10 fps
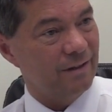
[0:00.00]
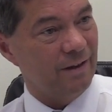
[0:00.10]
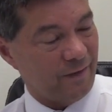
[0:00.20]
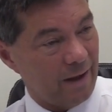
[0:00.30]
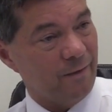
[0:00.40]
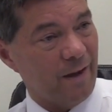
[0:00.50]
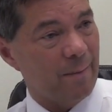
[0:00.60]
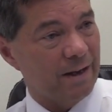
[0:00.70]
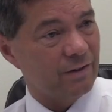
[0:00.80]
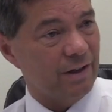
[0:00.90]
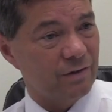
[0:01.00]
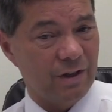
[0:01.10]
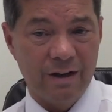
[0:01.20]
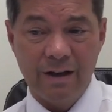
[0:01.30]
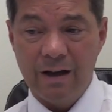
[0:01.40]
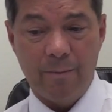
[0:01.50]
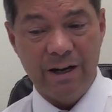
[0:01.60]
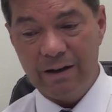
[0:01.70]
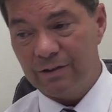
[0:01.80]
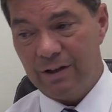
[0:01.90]
if that makes sense. Mm. And, I
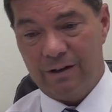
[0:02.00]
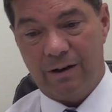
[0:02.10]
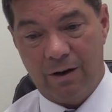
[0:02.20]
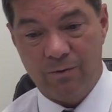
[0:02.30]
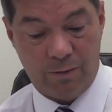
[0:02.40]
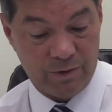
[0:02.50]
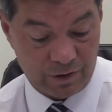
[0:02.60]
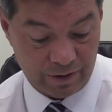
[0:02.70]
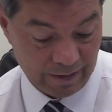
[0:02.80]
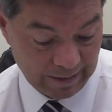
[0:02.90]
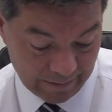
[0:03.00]
mean, listen, I know no one's good.